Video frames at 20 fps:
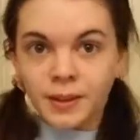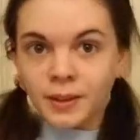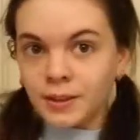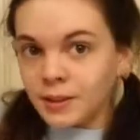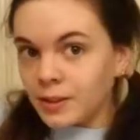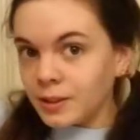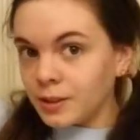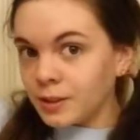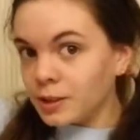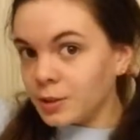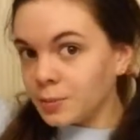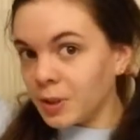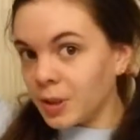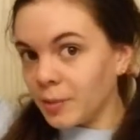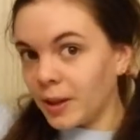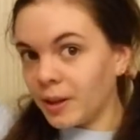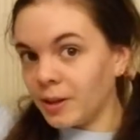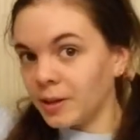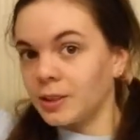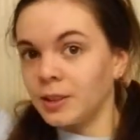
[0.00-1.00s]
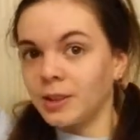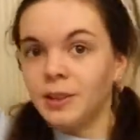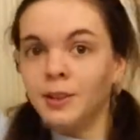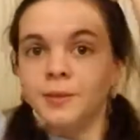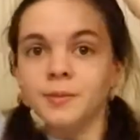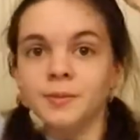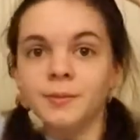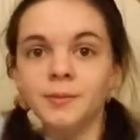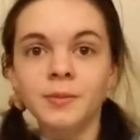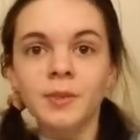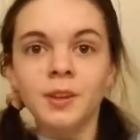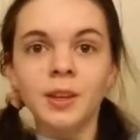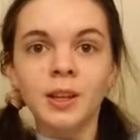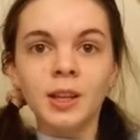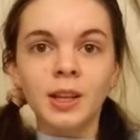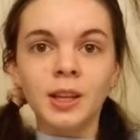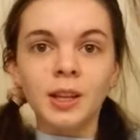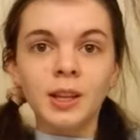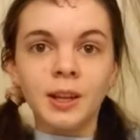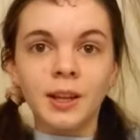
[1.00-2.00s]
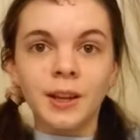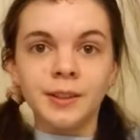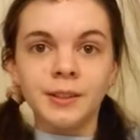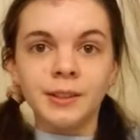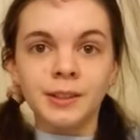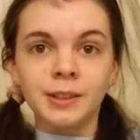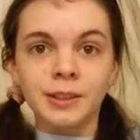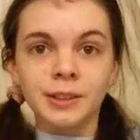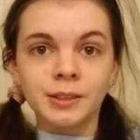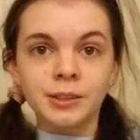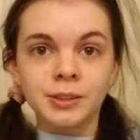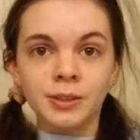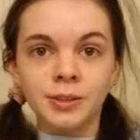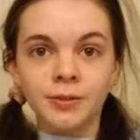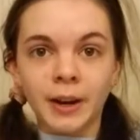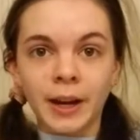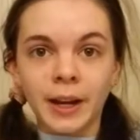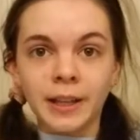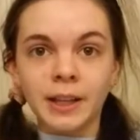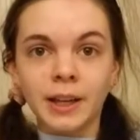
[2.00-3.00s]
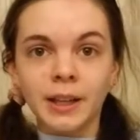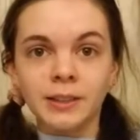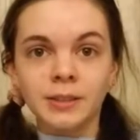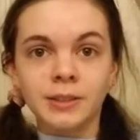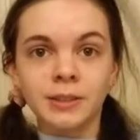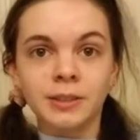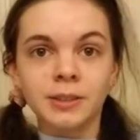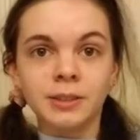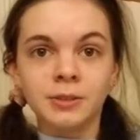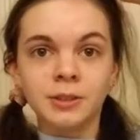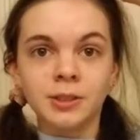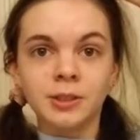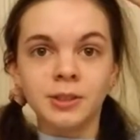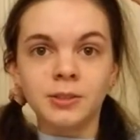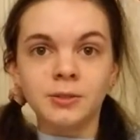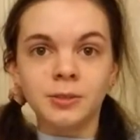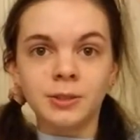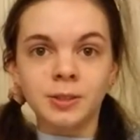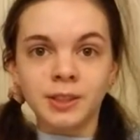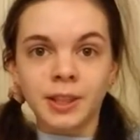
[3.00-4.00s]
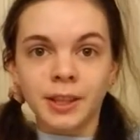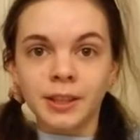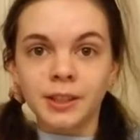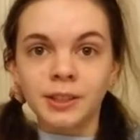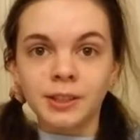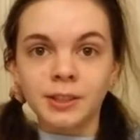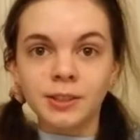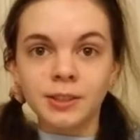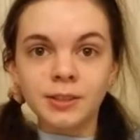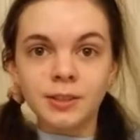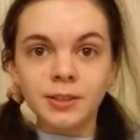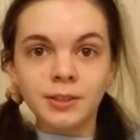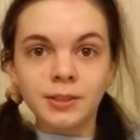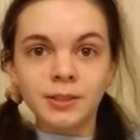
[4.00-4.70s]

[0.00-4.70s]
It should be about good. And you're going to divide that into 3 equal sections.